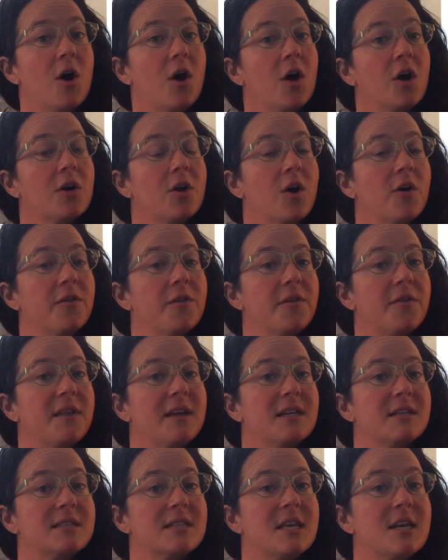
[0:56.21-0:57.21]
on all the
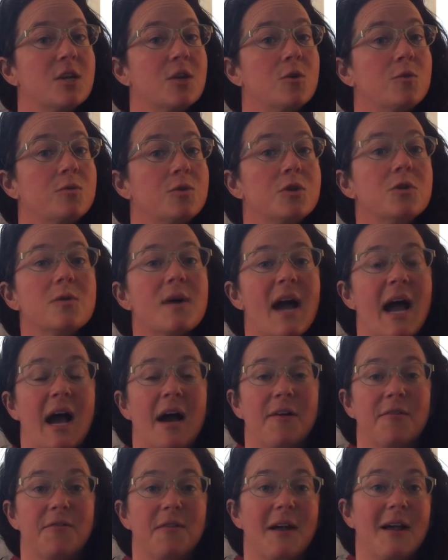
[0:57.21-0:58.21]
things that you do
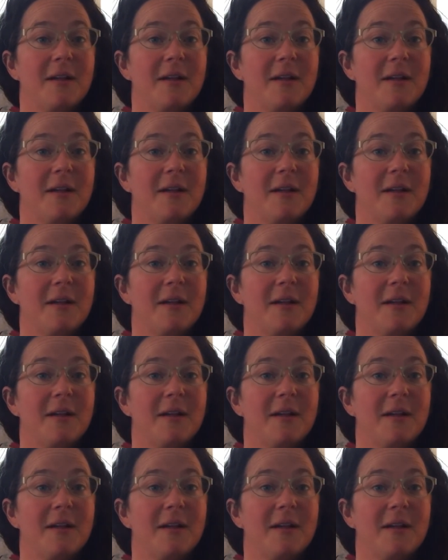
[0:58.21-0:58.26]
have